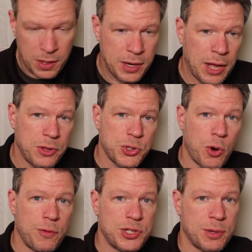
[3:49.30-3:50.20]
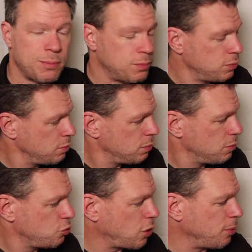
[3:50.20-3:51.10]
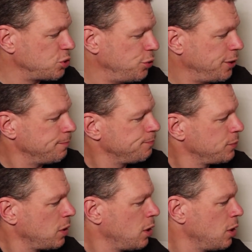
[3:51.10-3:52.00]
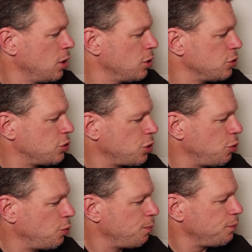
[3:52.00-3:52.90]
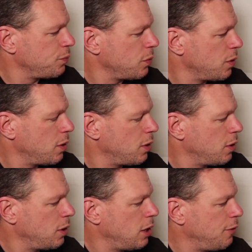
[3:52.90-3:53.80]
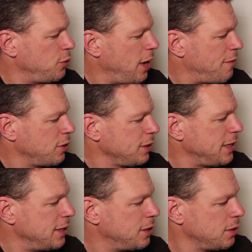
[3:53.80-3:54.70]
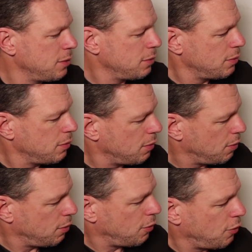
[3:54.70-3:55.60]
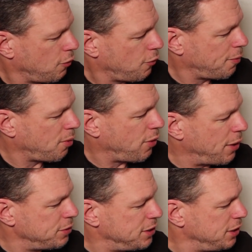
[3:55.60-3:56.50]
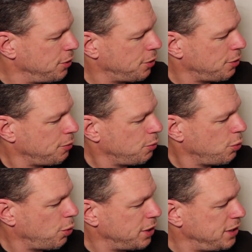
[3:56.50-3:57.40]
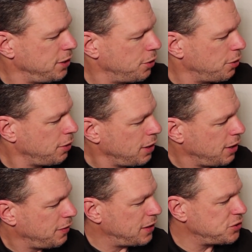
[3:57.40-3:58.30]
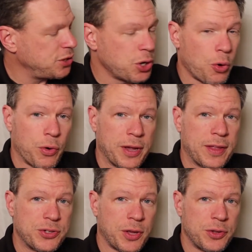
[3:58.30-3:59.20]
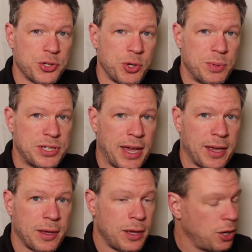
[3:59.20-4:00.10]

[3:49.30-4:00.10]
Now let's go over some troubleshooting. So if you have a leak from around here or here, that's the O-ring that's on the scuba tank.